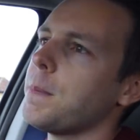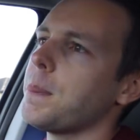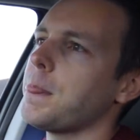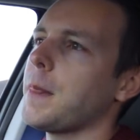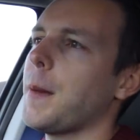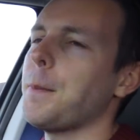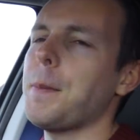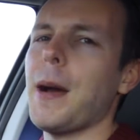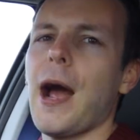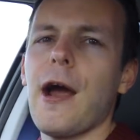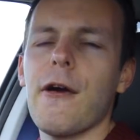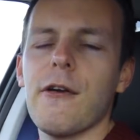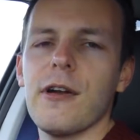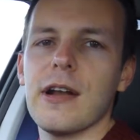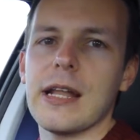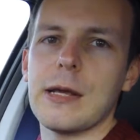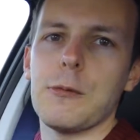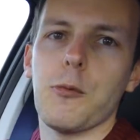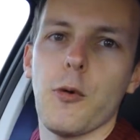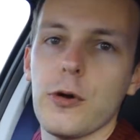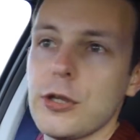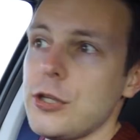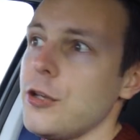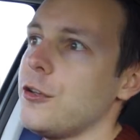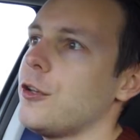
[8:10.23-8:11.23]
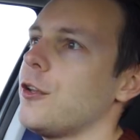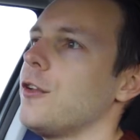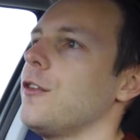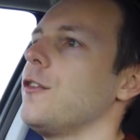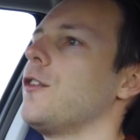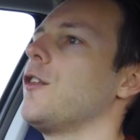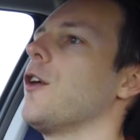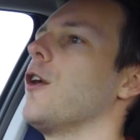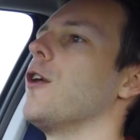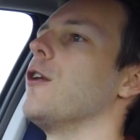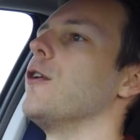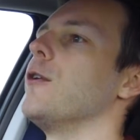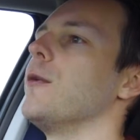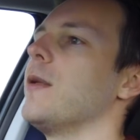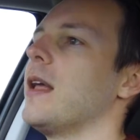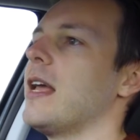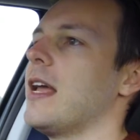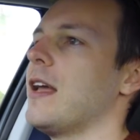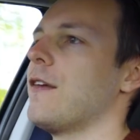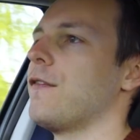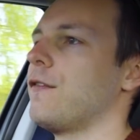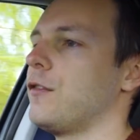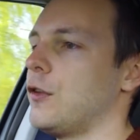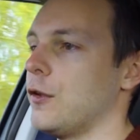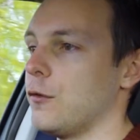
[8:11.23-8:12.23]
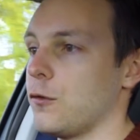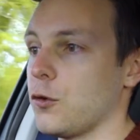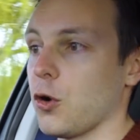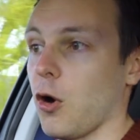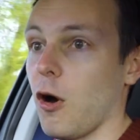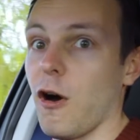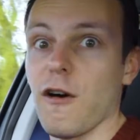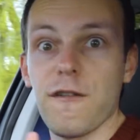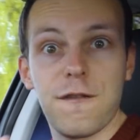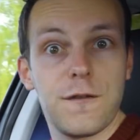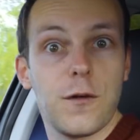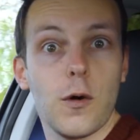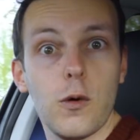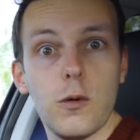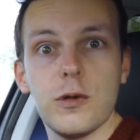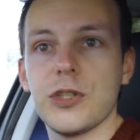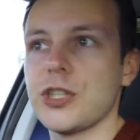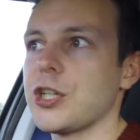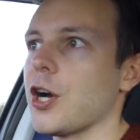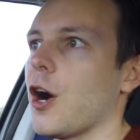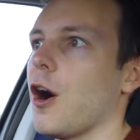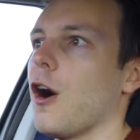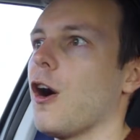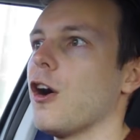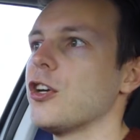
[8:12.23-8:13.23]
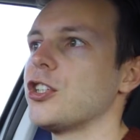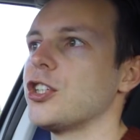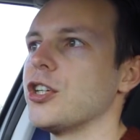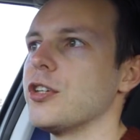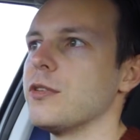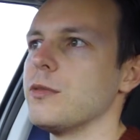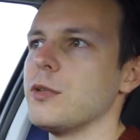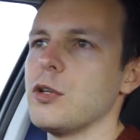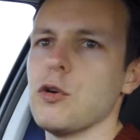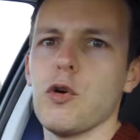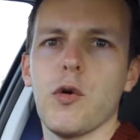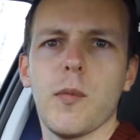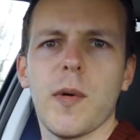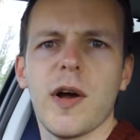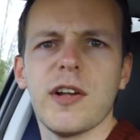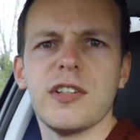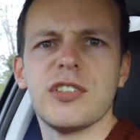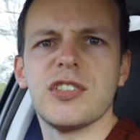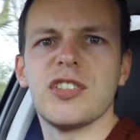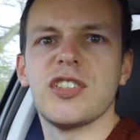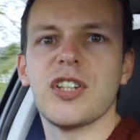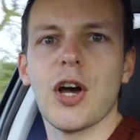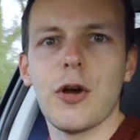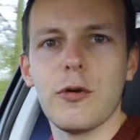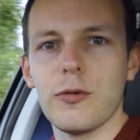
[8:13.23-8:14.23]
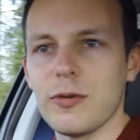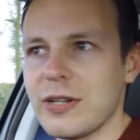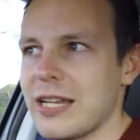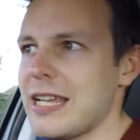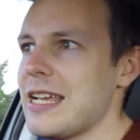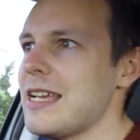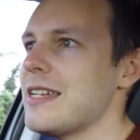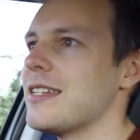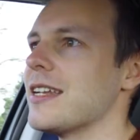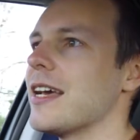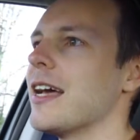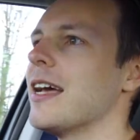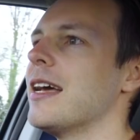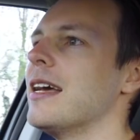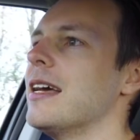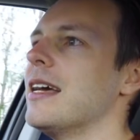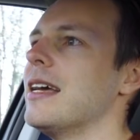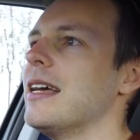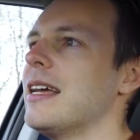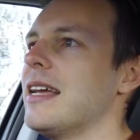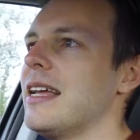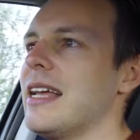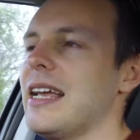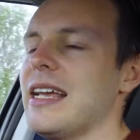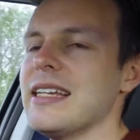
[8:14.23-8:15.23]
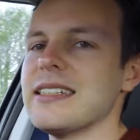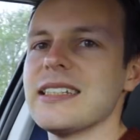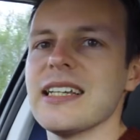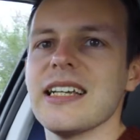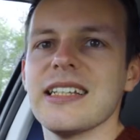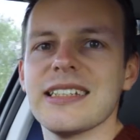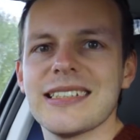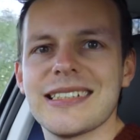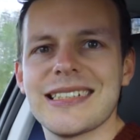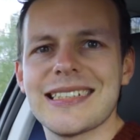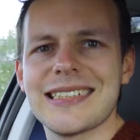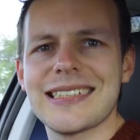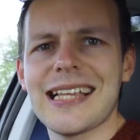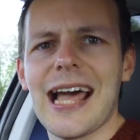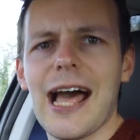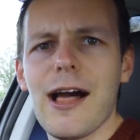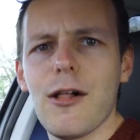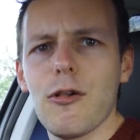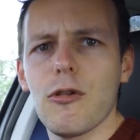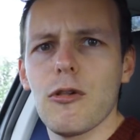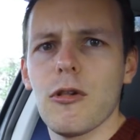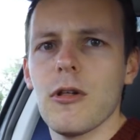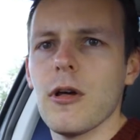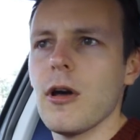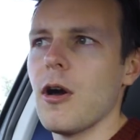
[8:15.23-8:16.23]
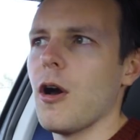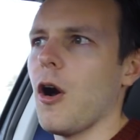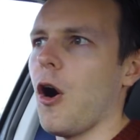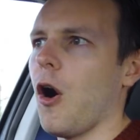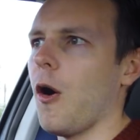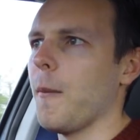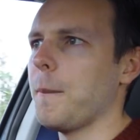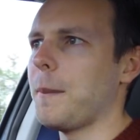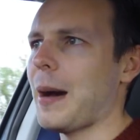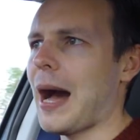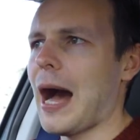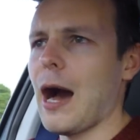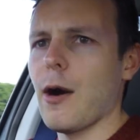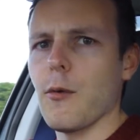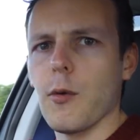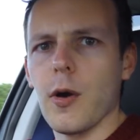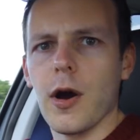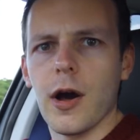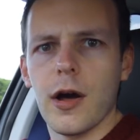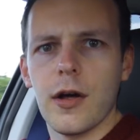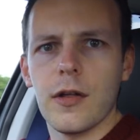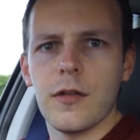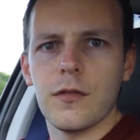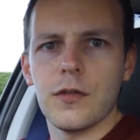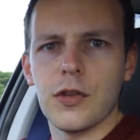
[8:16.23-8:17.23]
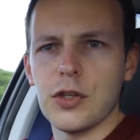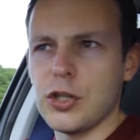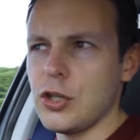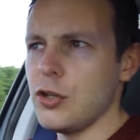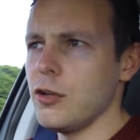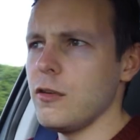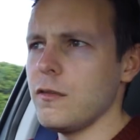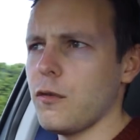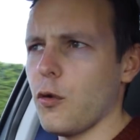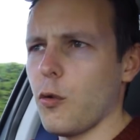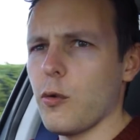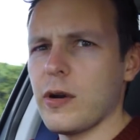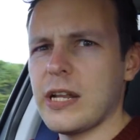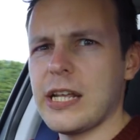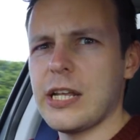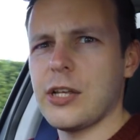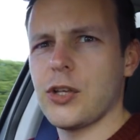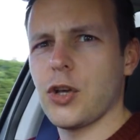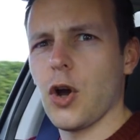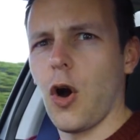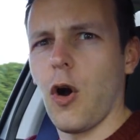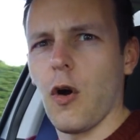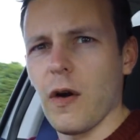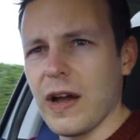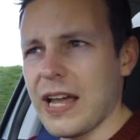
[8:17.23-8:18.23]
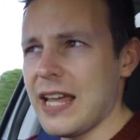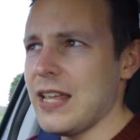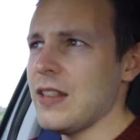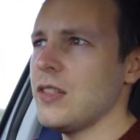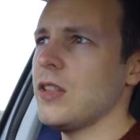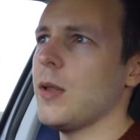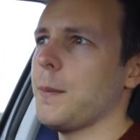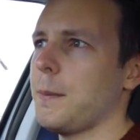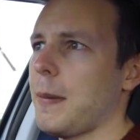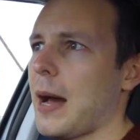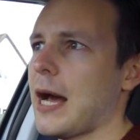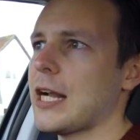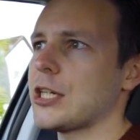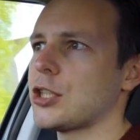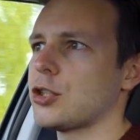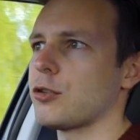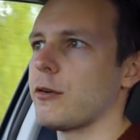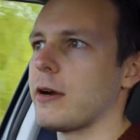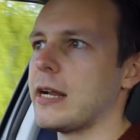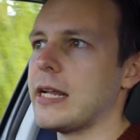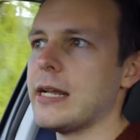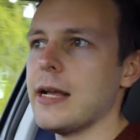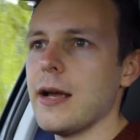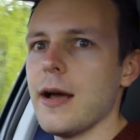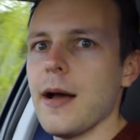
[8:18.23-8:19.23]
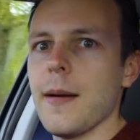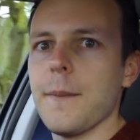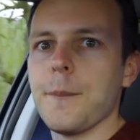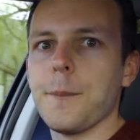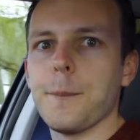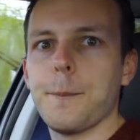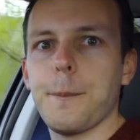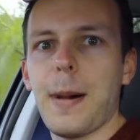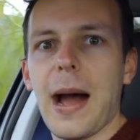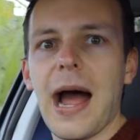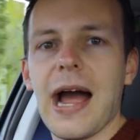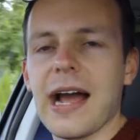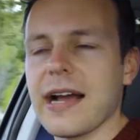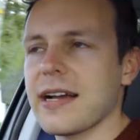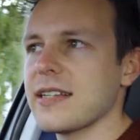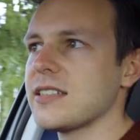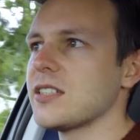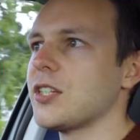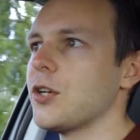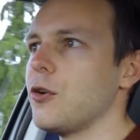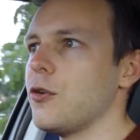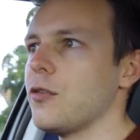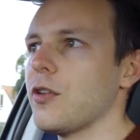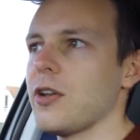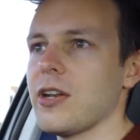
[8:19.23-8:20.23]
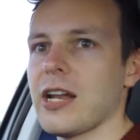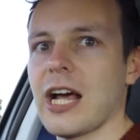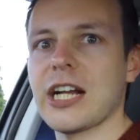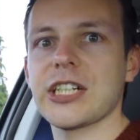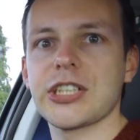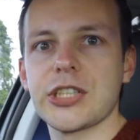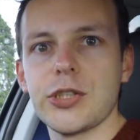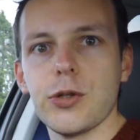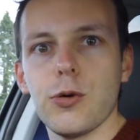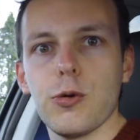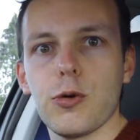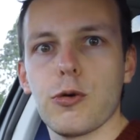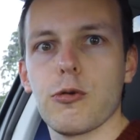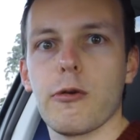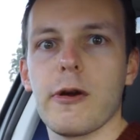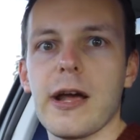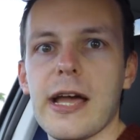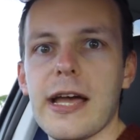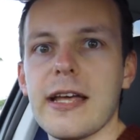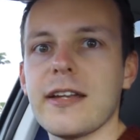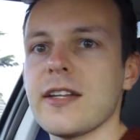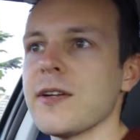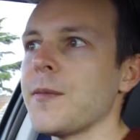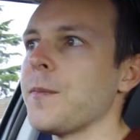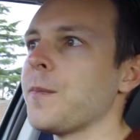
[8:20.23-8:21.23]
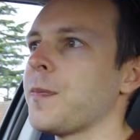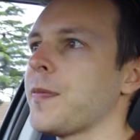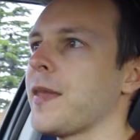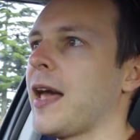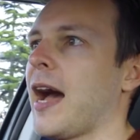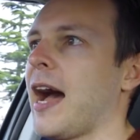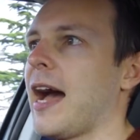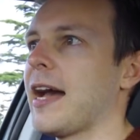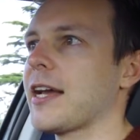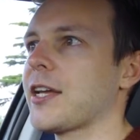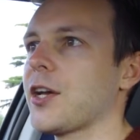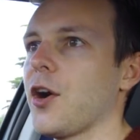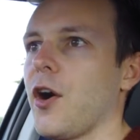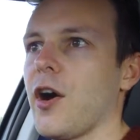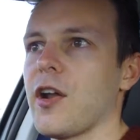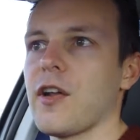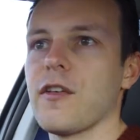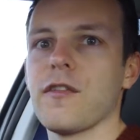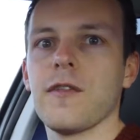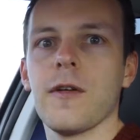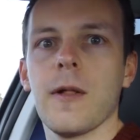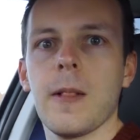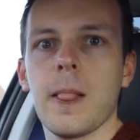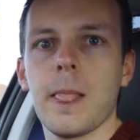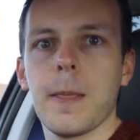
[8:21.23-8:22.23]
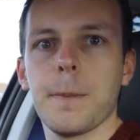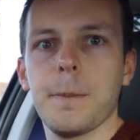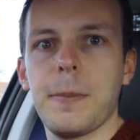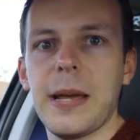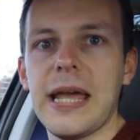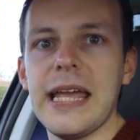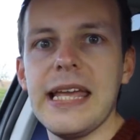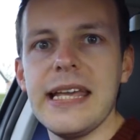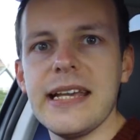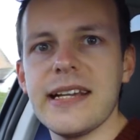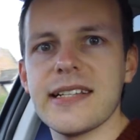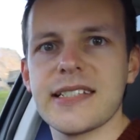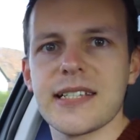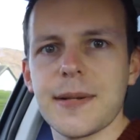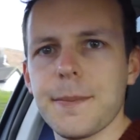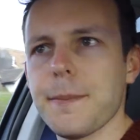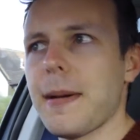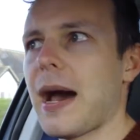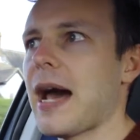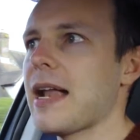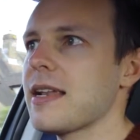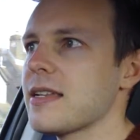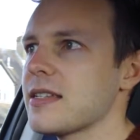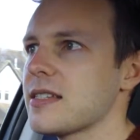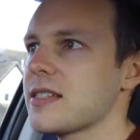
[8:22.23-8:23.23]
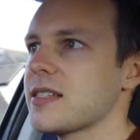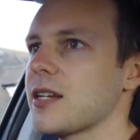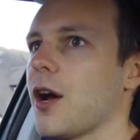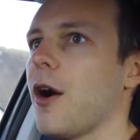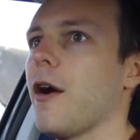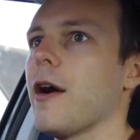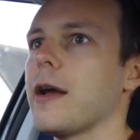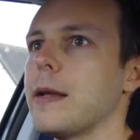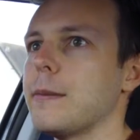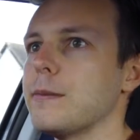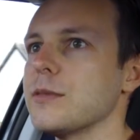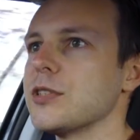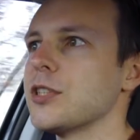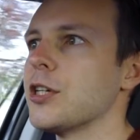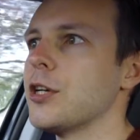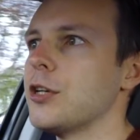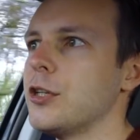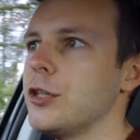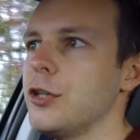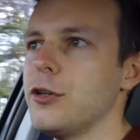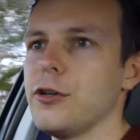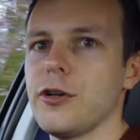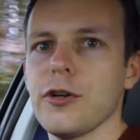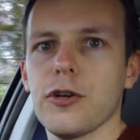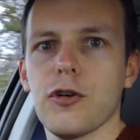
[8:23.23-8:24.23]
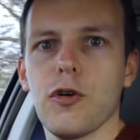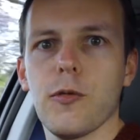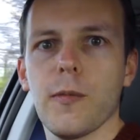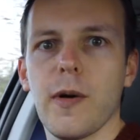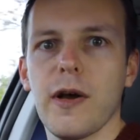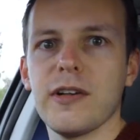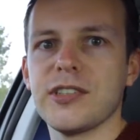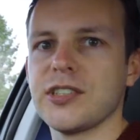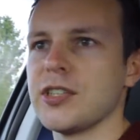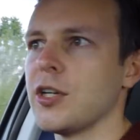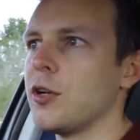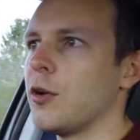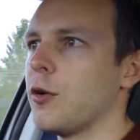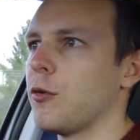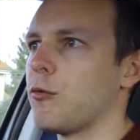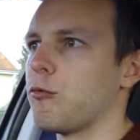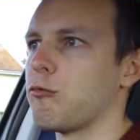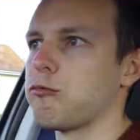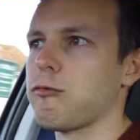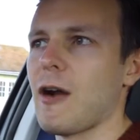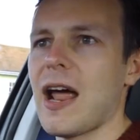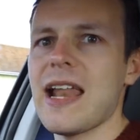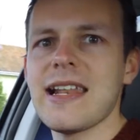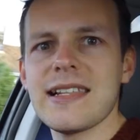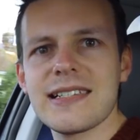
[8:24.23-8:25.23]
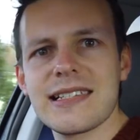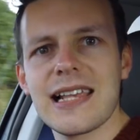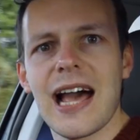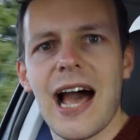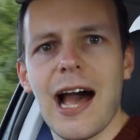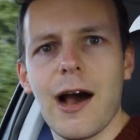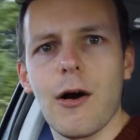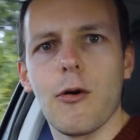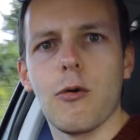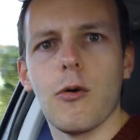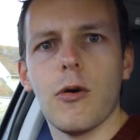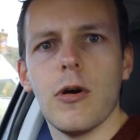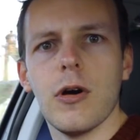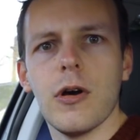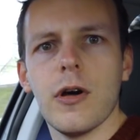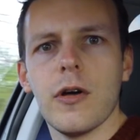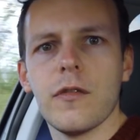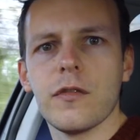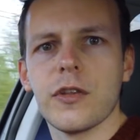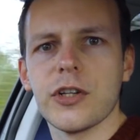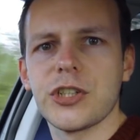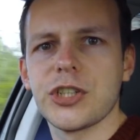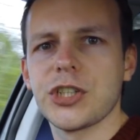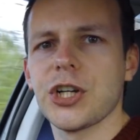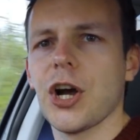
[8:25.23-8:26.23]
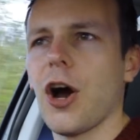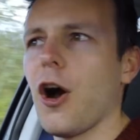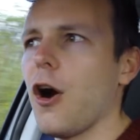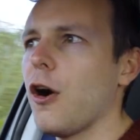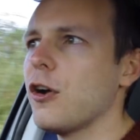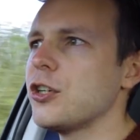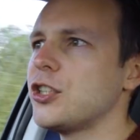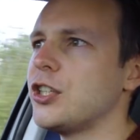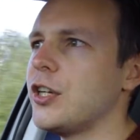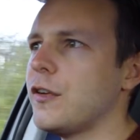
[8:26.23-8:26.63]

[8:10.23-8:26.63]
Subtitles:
Apparently what you can do if you've got a full charge and you almost don't need it is sell power that you've already got in the battery back to the national grid at kind of peak demand times. You could almost rent out the charge